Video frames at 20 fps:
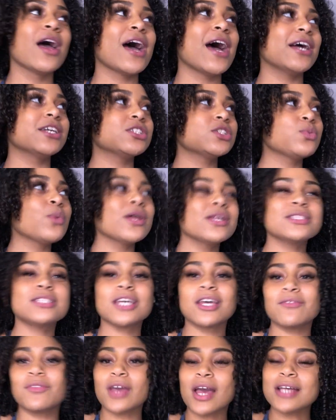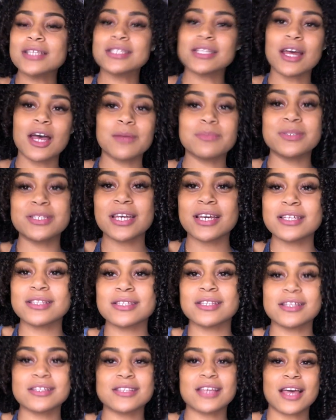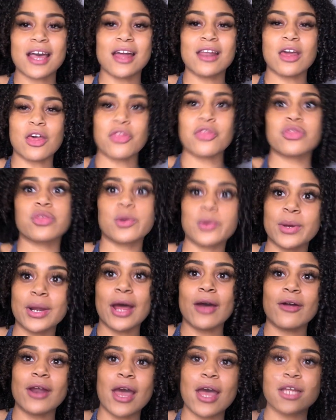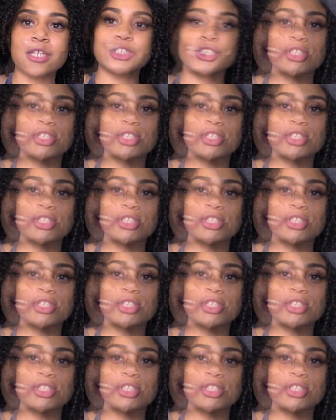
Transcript: I just wanted to give you guys an update since I kind of threw it out at